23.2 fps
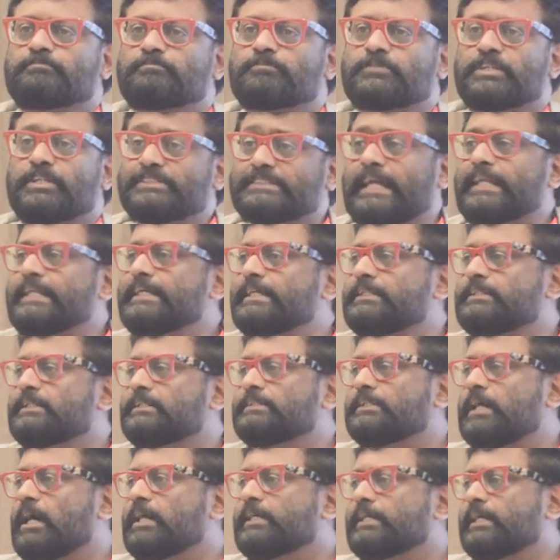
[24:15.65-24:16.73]
you're standing in the
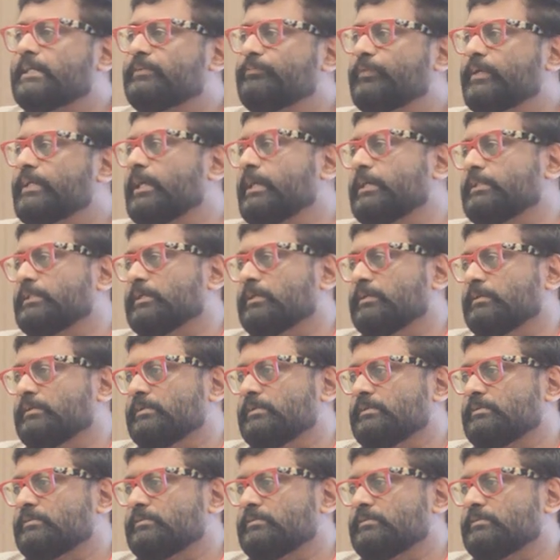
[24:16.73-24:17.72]
dark and winking at the girl.